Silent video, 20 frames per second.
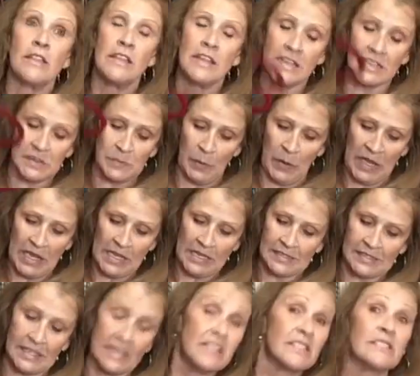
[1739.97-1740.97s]
This
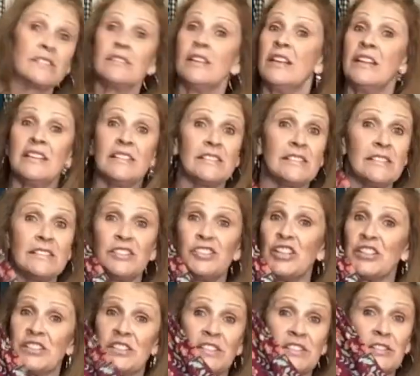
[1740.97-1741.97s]
piece is, is
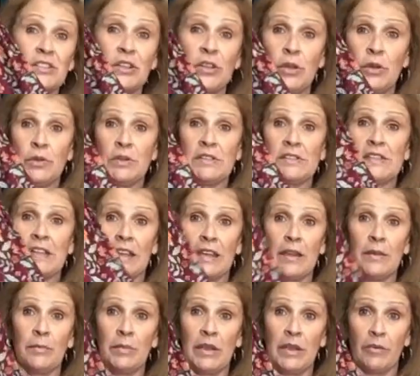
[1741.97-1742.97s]
just as cute as it
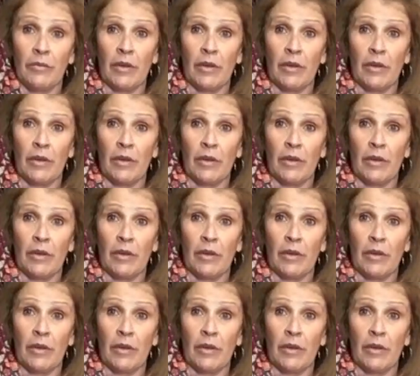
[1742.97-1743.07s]
can be,